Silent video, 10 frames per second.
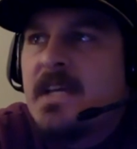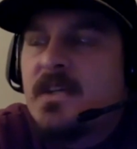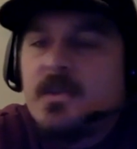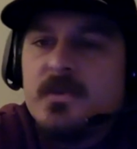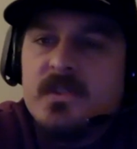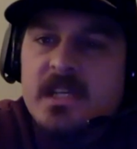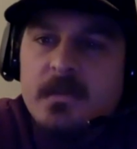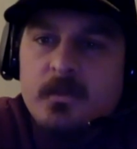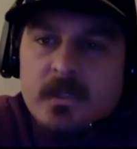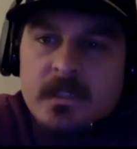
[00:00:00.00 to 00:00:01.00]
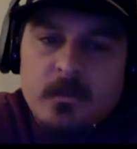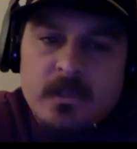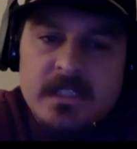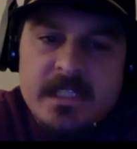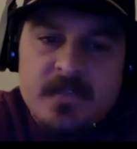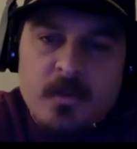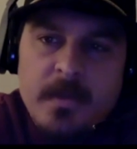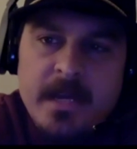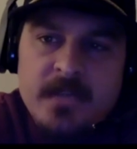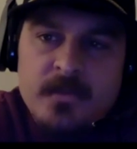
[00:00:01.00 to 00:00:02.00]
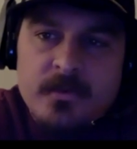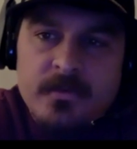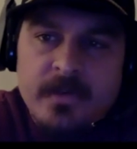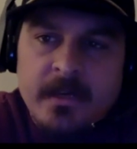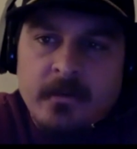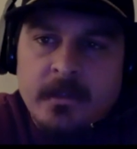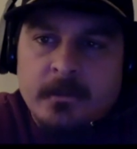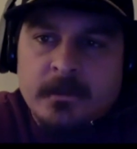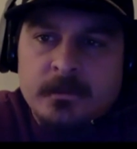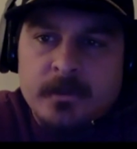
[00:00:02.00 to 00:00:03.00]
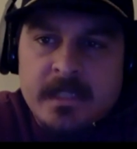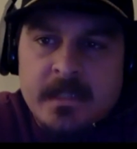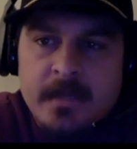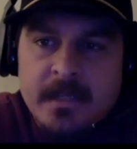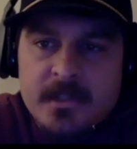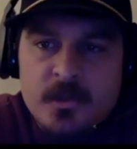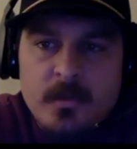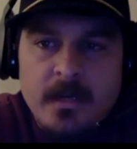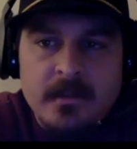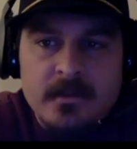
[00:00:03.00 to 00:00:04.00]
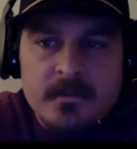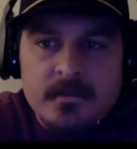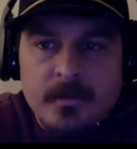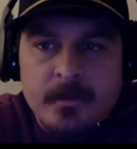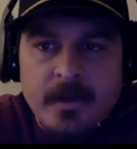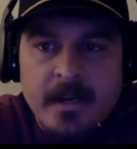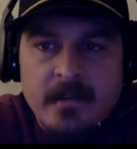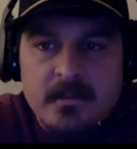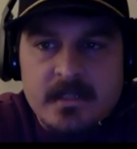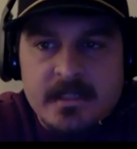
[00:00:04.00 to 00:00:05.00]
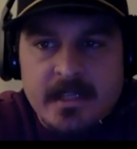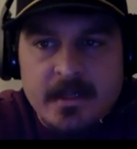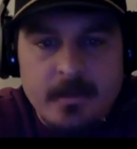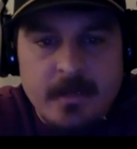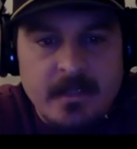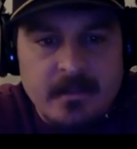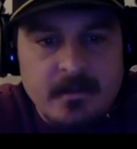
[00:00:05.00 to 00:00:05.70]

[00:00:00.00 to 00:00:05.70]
So you said when his remains were found, it was within about 2 miles from your house. Is that correct?